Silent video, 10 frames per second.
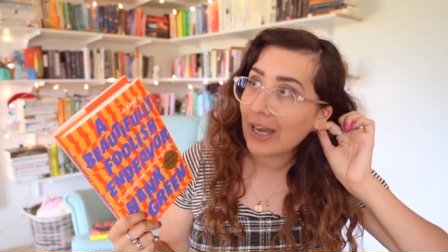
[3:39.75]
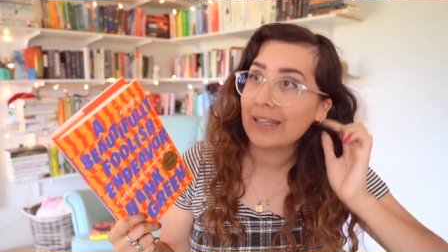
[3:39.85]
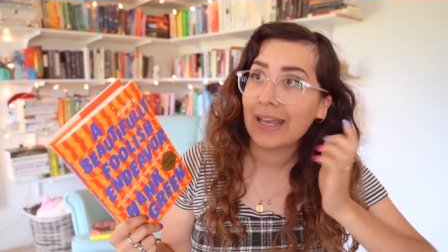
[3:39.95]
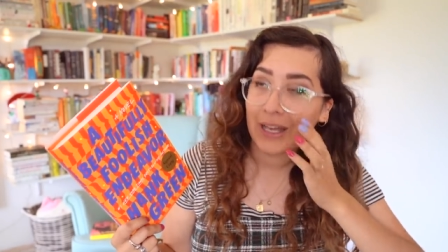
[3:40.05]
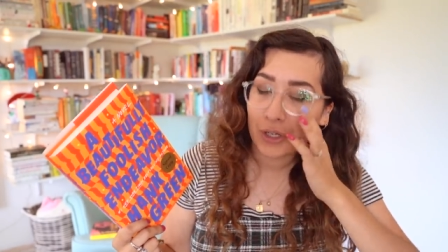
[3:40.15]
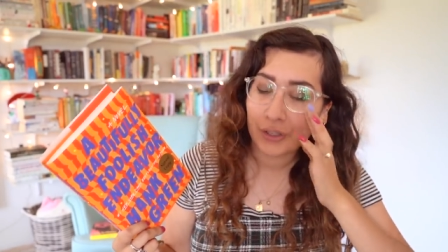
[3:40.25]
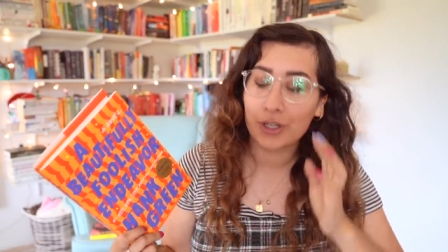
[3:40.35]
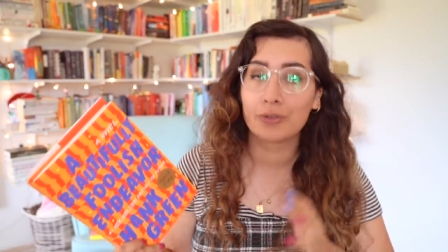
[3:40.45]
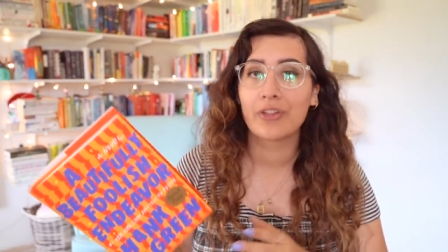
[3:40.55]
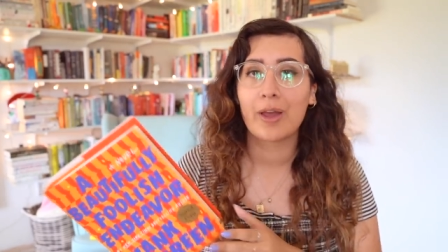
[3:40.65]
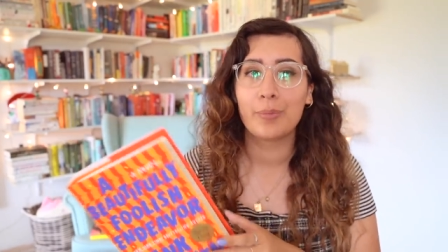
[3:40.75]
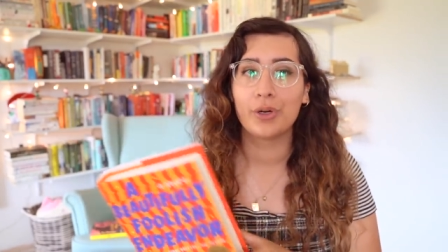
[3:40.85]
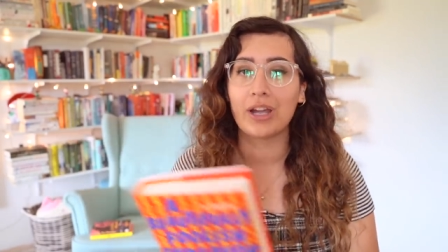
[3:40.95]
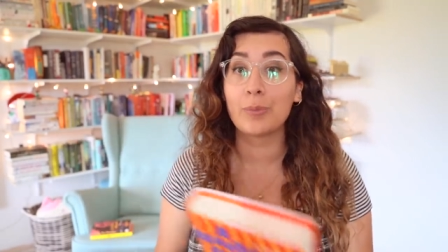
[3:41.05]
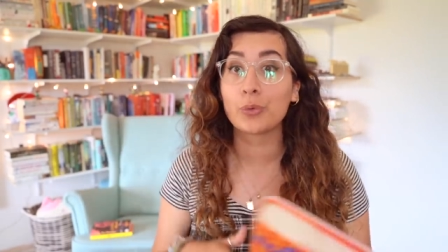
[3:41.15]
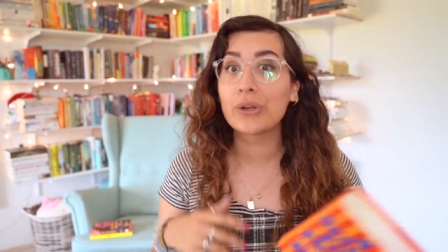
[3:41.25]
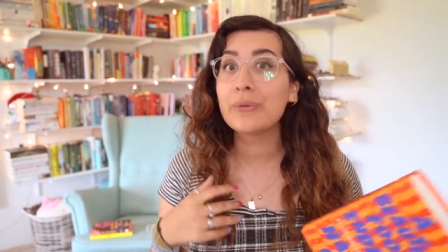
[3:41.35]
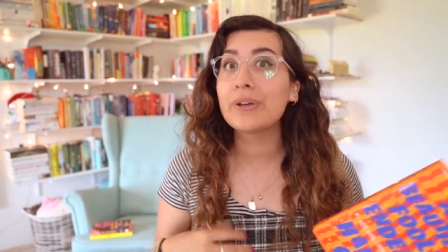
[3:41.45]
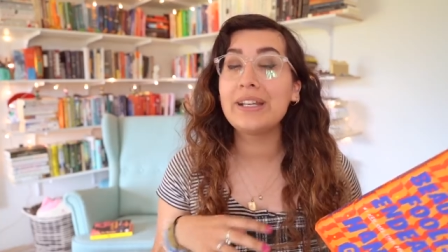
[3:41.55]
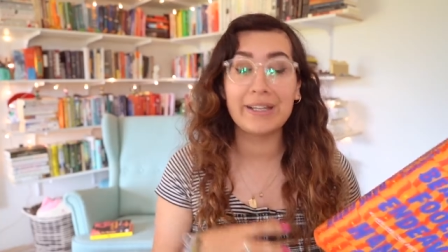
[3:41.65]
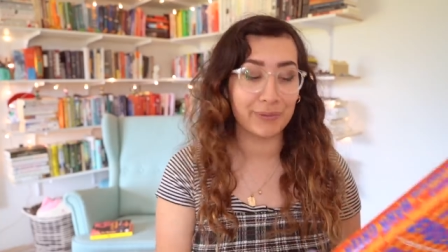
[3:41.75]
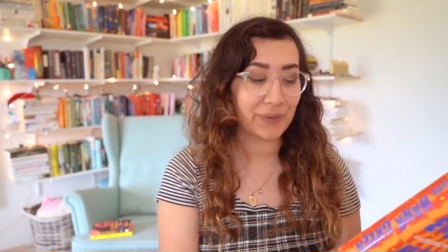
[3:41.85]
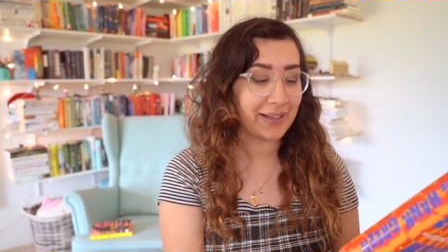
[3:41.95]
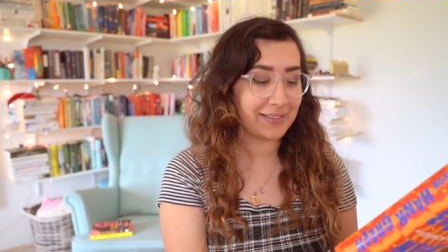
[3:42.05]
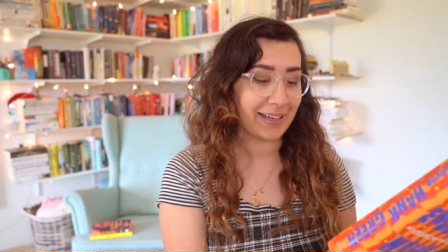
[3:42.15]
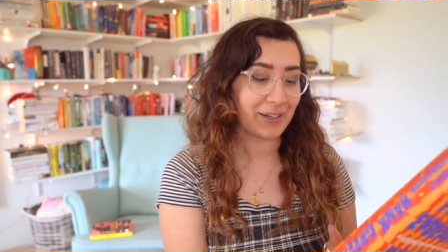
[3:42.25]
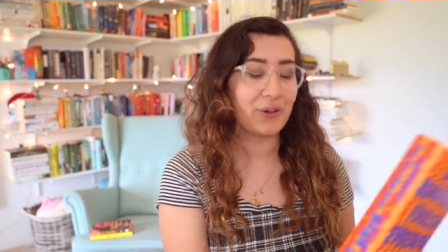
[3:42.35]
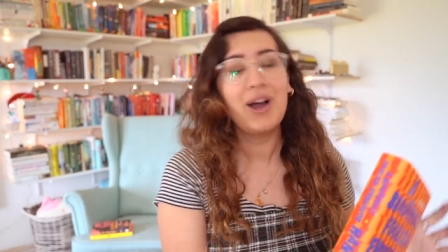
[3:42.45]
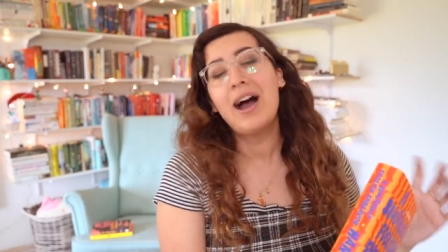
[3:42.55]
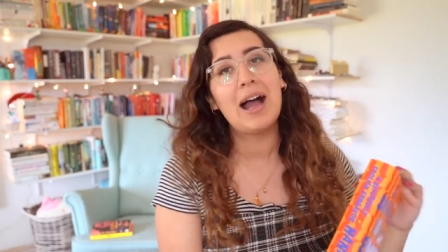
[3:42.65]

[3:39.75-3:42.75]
I cannot get over that book. I'm rereading it right now.